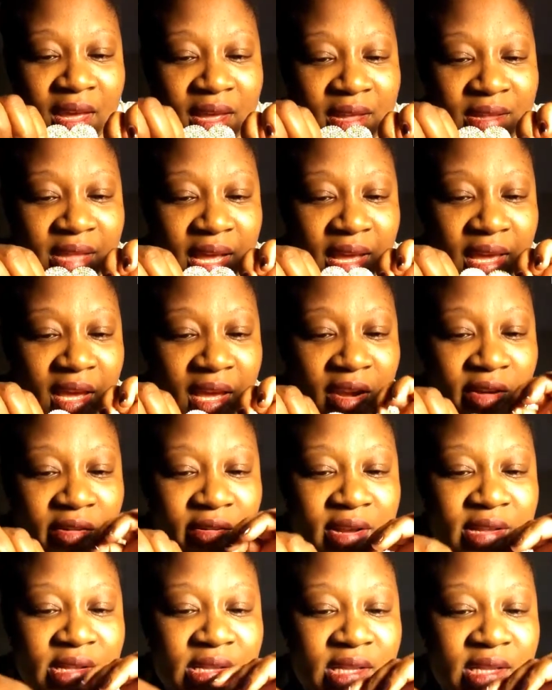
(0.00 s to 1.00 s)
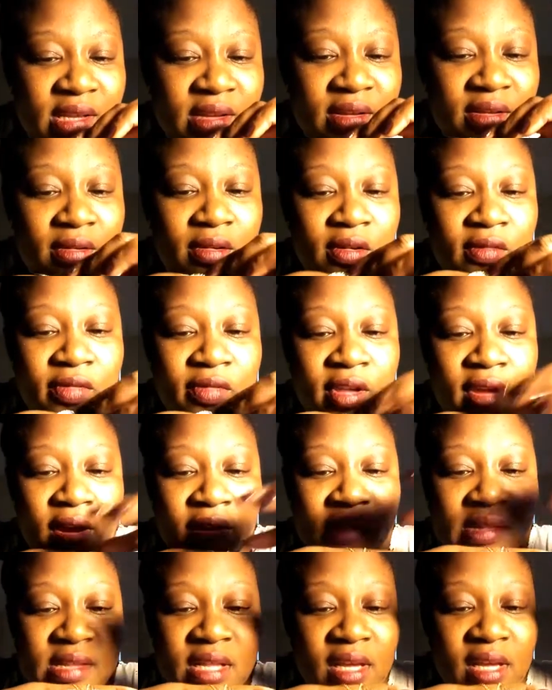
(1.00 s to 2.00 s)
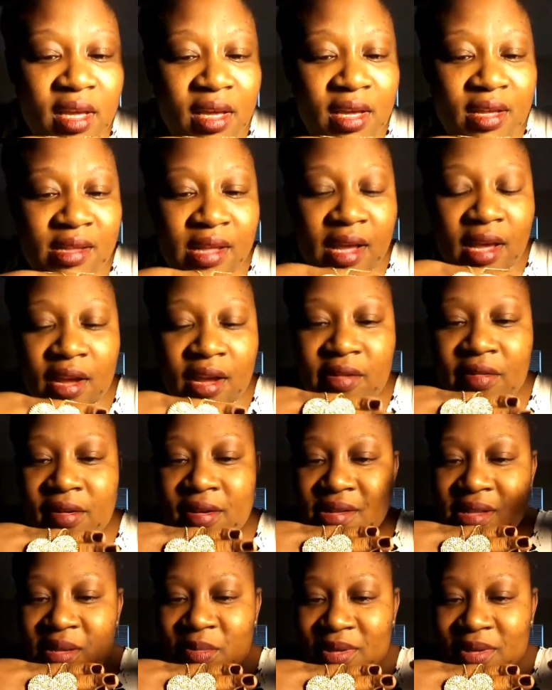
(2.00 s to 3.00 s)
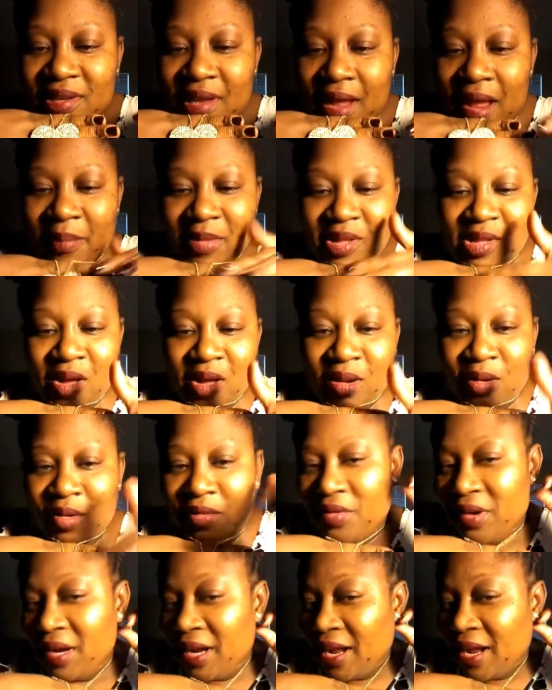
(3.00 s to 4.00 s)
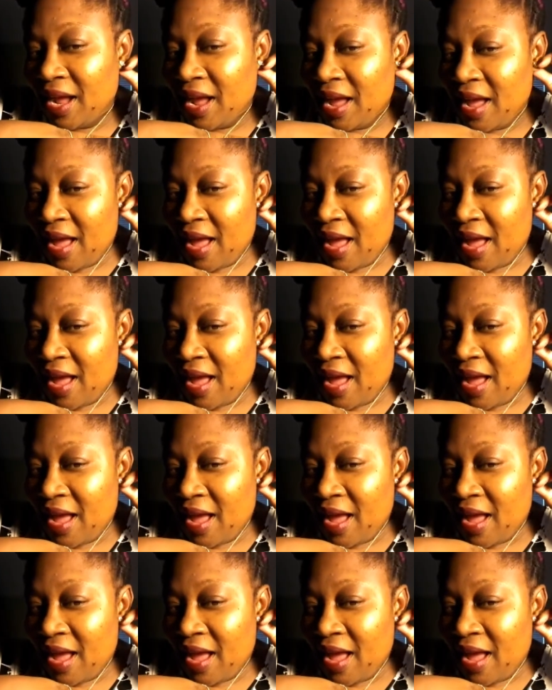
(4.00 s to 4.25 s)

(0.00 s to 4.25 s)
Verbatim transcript: It's like encrusted. Hopefully y'all can see it. It's like encrusted with diamonds all over it.